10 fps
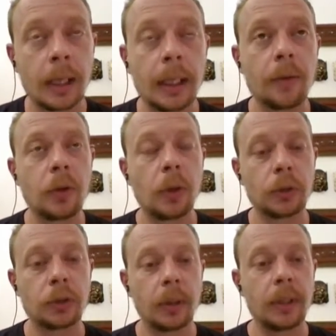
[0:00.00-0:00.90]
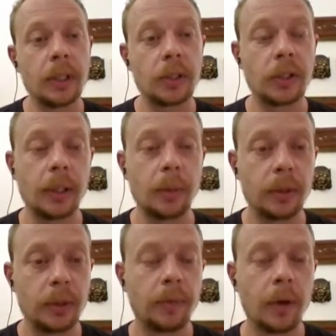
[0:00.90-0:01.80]
Yeah, of course. So initially, when
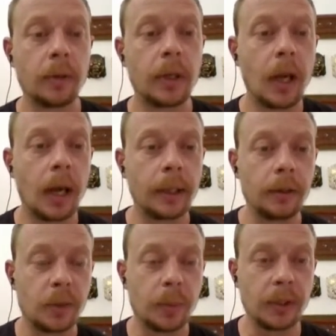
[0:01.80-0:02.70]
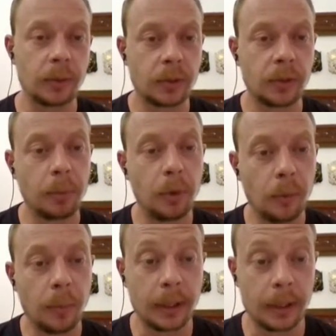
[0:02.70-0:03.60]
you phone the line, you speak to a
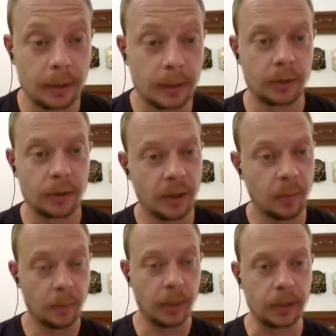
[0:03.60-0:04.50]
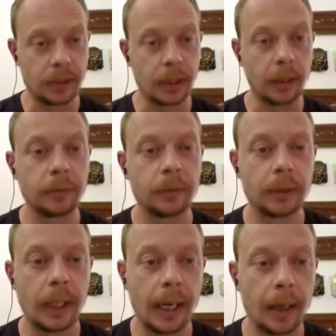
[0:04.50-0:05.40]
support buddy, such as someone myself,
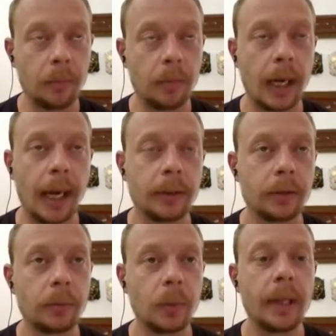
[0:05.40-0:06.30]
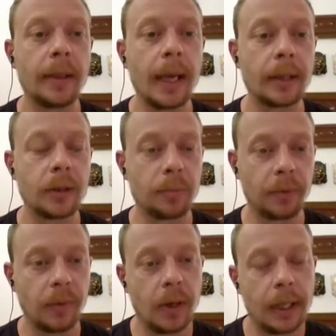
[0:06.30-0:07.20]
and we're there to
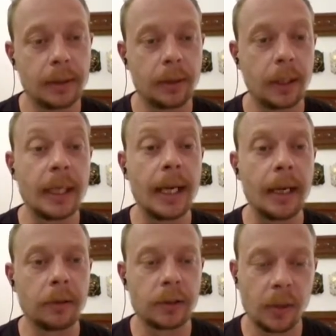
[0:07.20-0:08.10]
provide an ear and